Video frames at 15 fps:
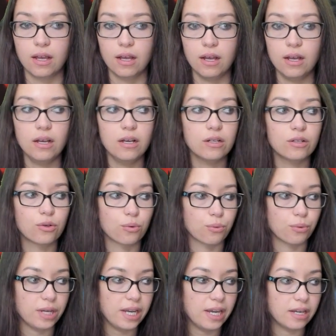
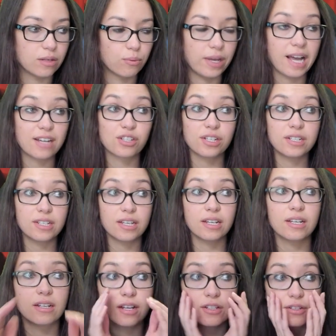Agreed. We actually did it
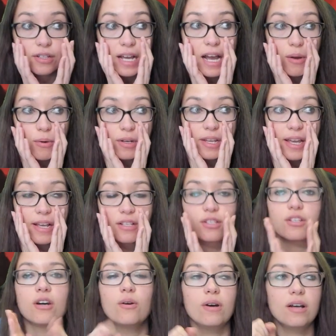in under an hour. Yanks,
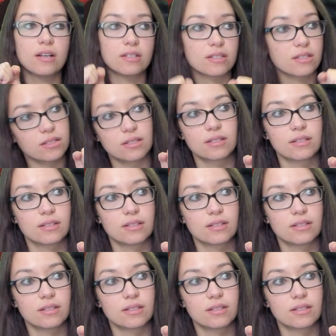go us.